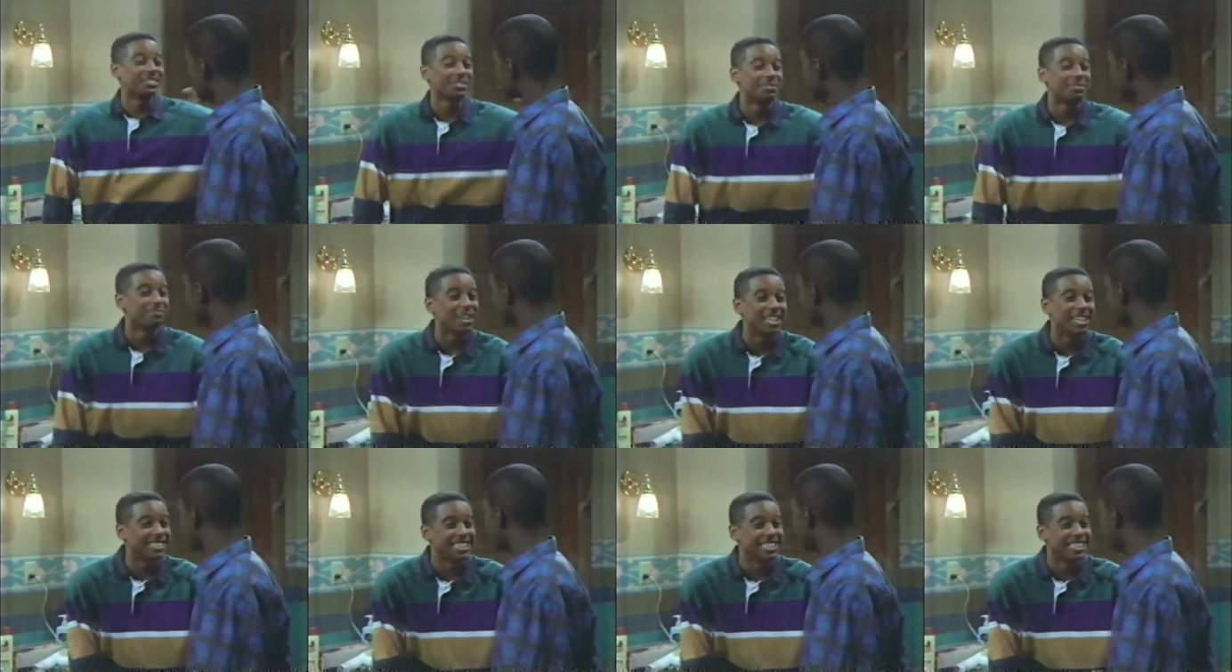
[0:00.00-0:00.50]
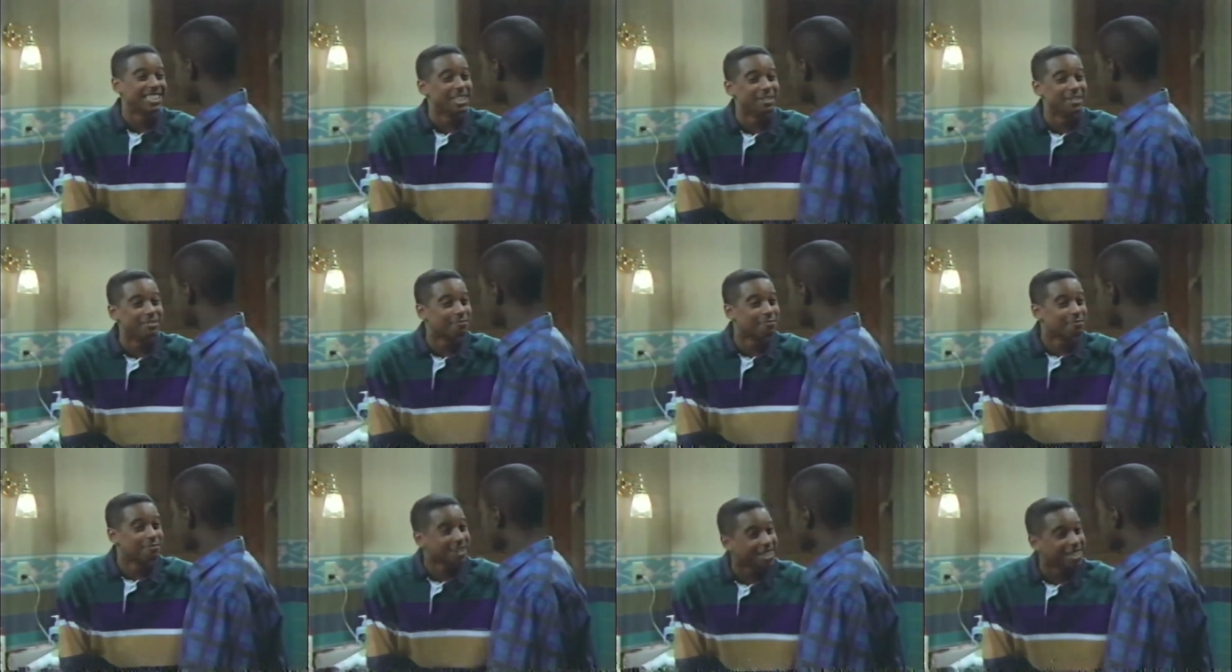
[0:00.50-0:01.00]
what makes it
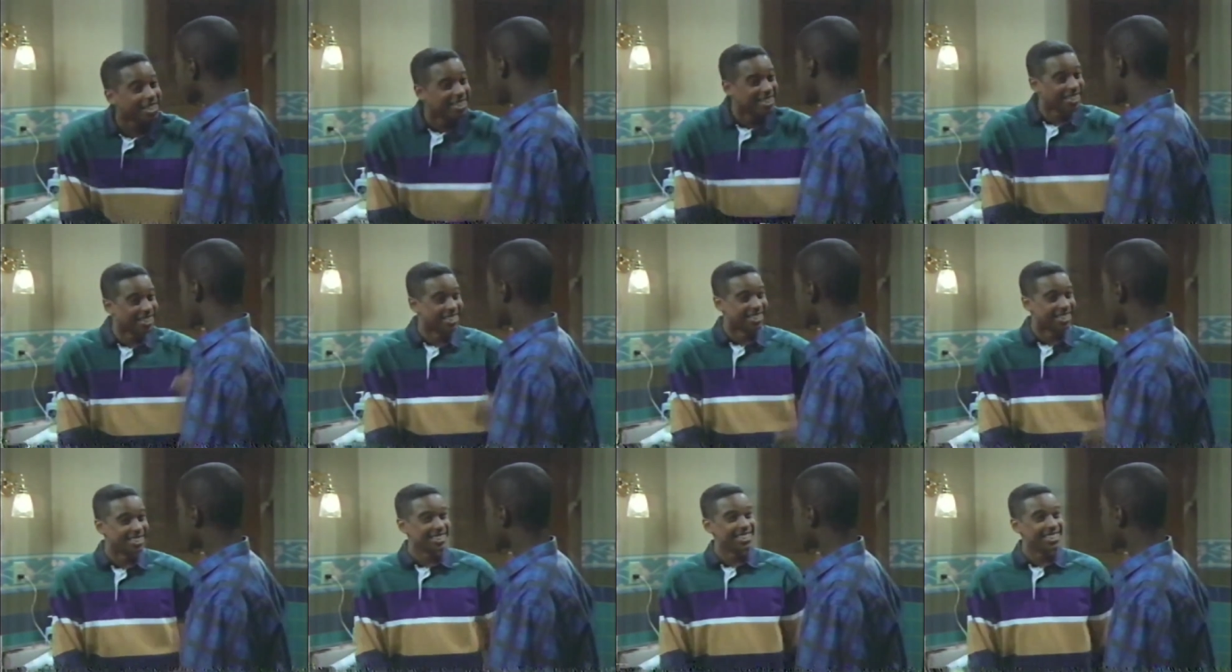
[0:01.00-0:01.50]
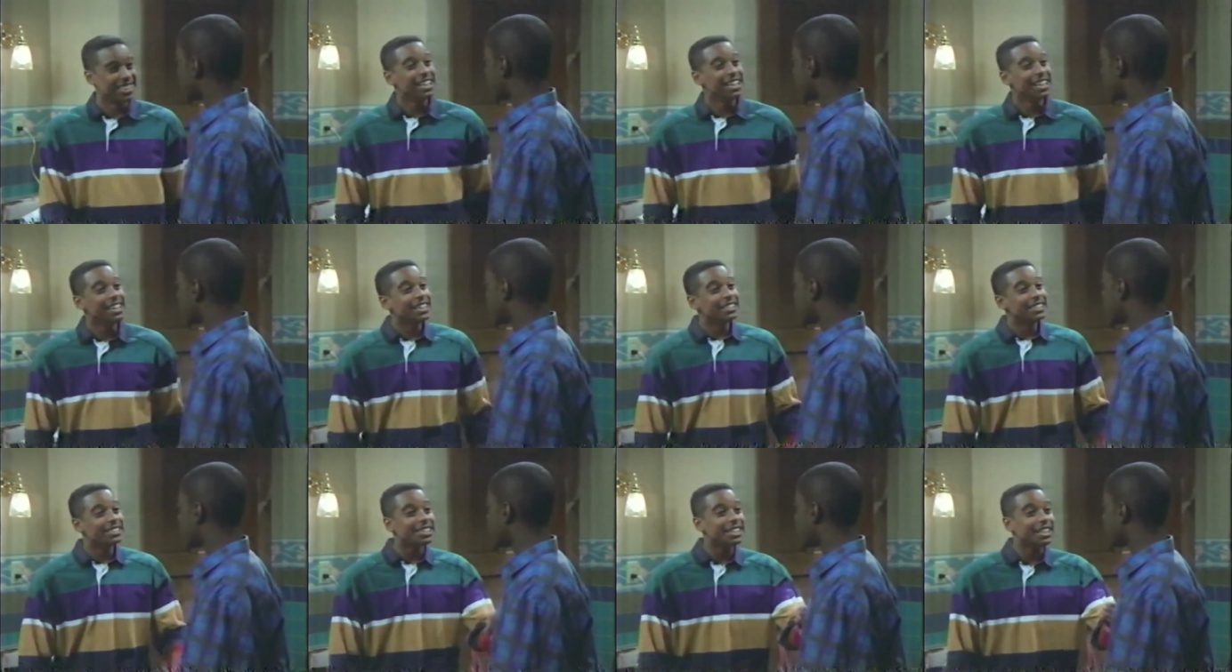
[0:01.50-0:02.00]
even funnier.
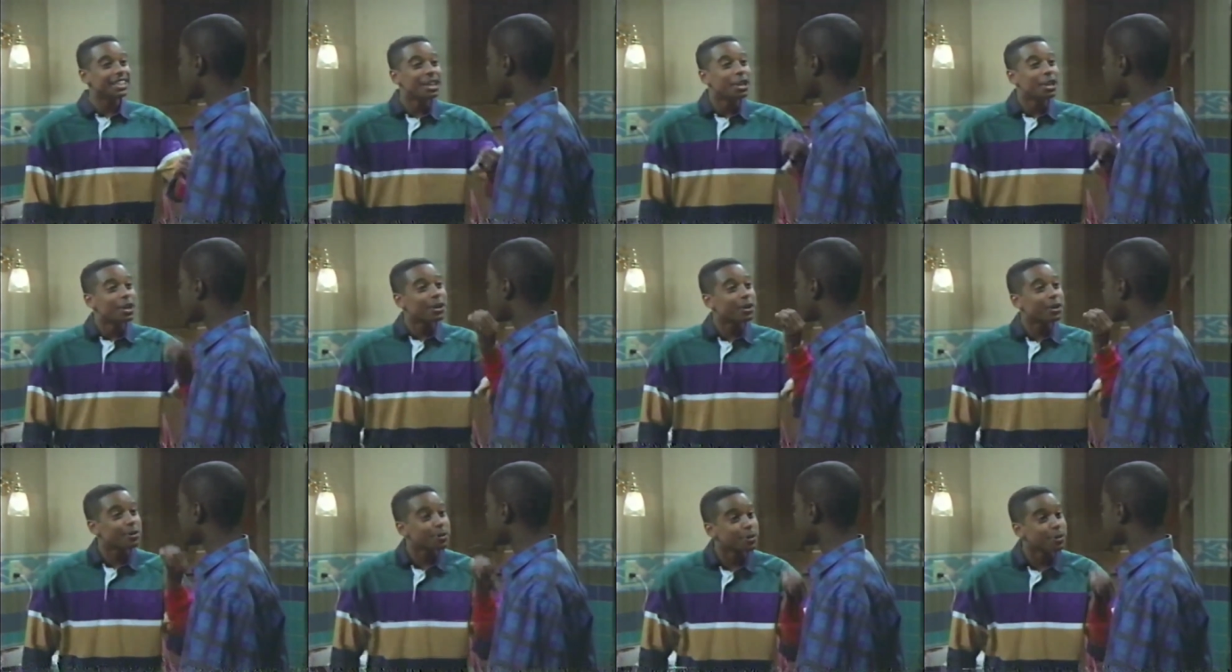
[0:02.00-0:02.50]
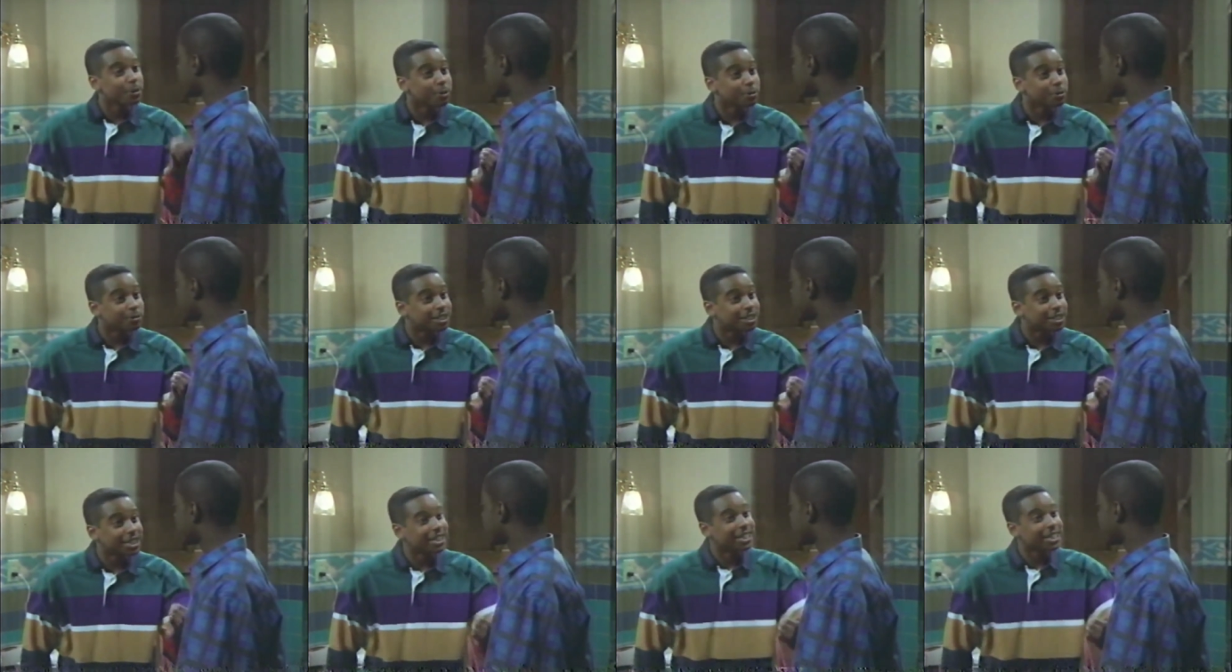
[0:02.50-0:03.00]
See,
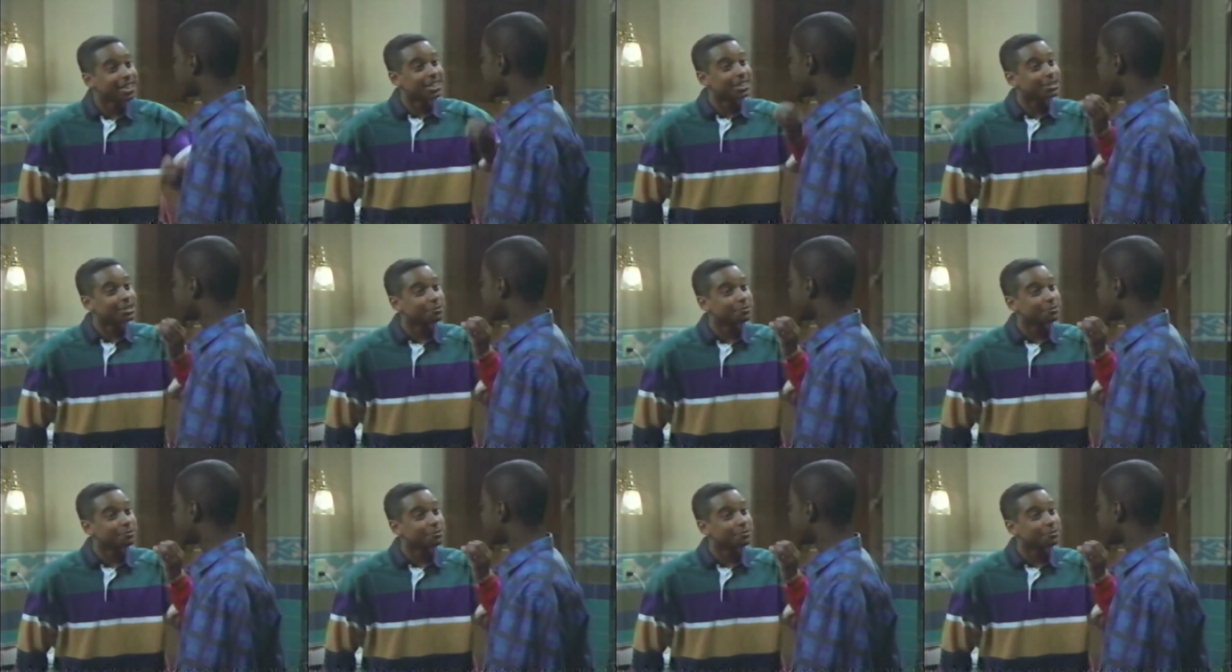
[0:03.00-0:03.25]
cruelty is